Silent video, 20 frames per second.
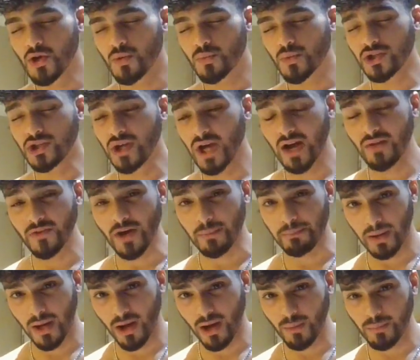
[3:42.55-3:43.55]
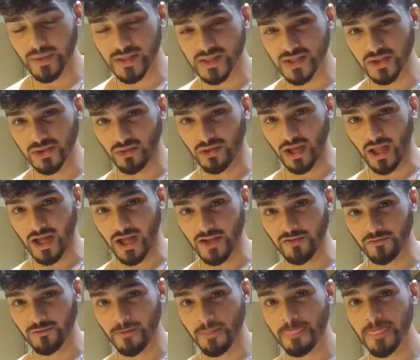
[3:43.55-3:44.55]
When you have a purpose in your
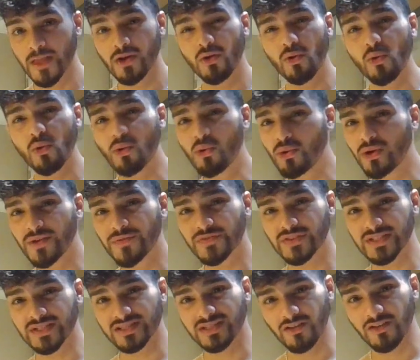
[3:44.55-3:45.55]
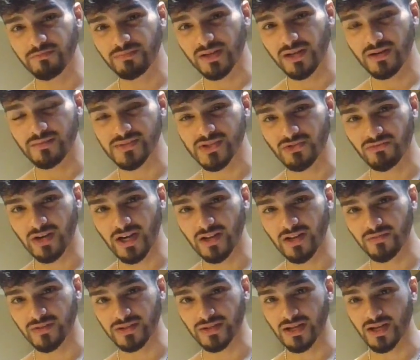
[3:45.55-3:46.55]
life, all of this stuff becomes
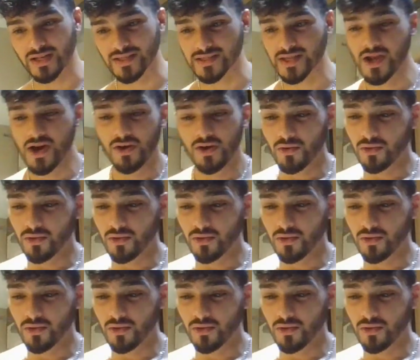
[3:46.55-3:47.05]
irrelevant, guys.